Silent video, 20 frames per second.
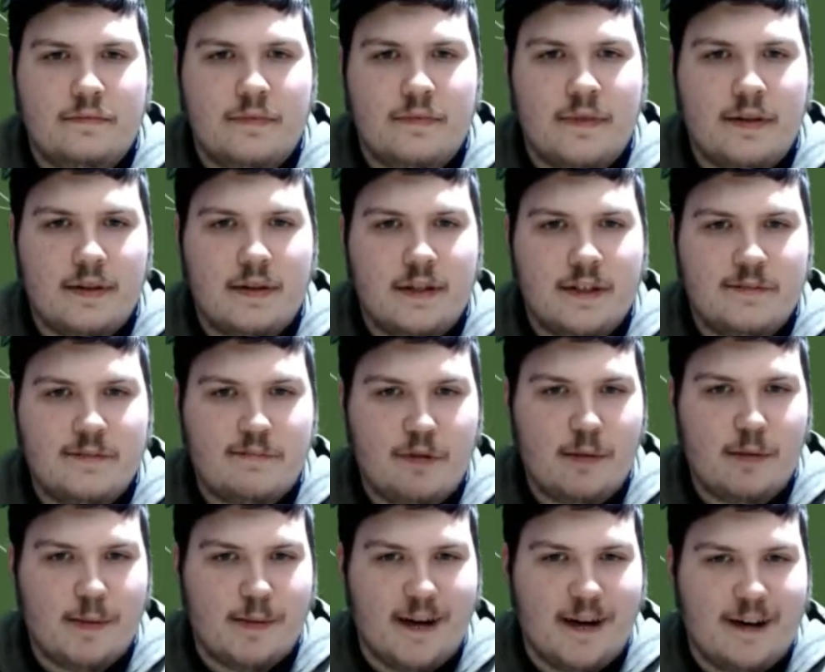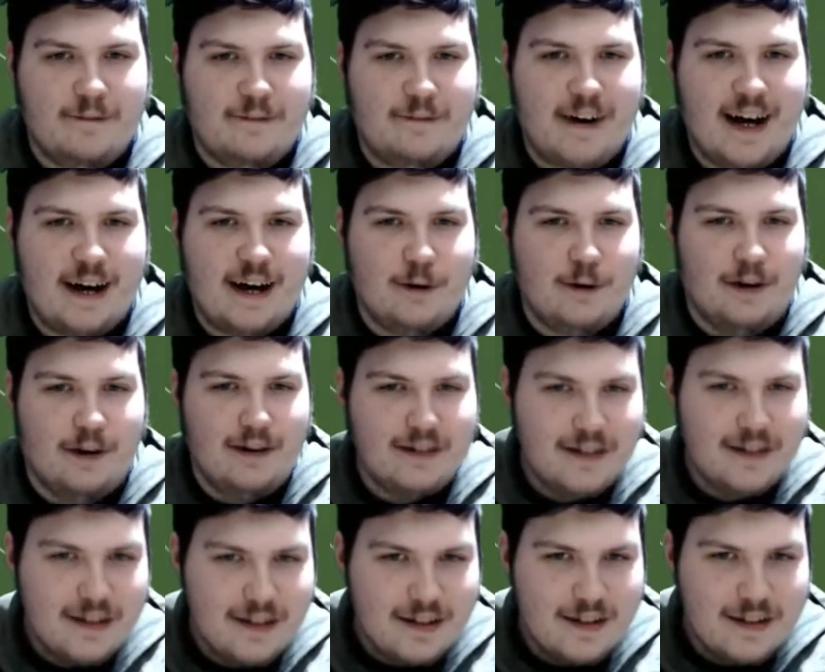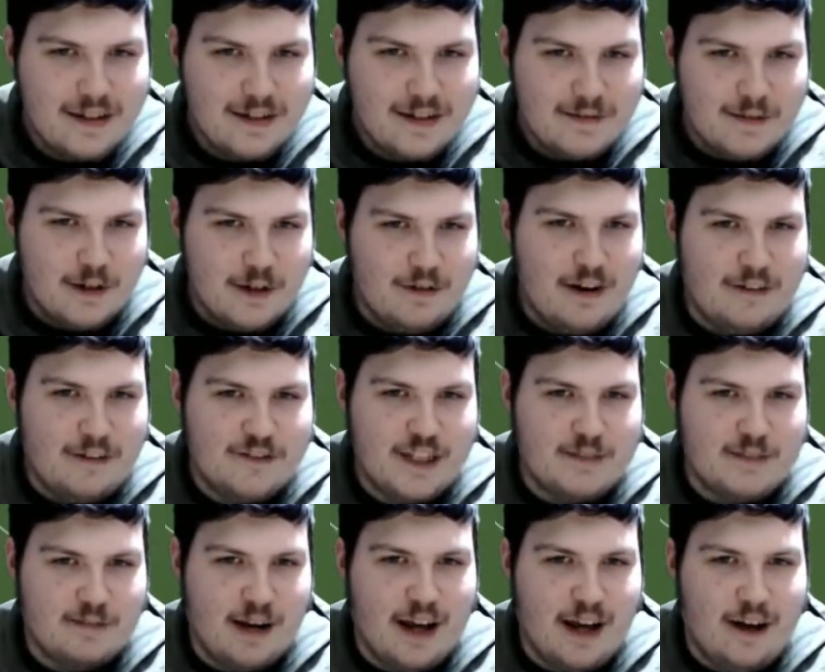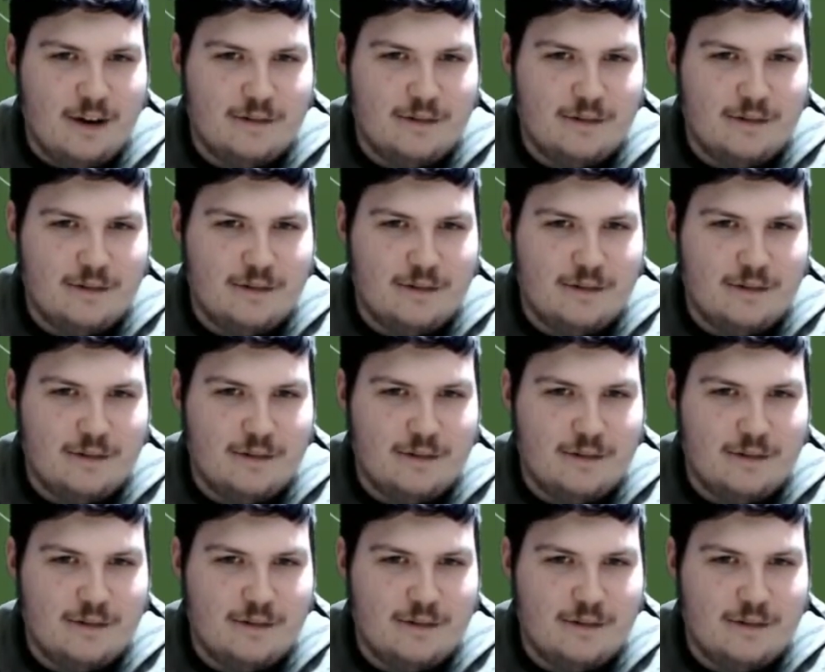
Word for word: It's probably a foul. The refs play on.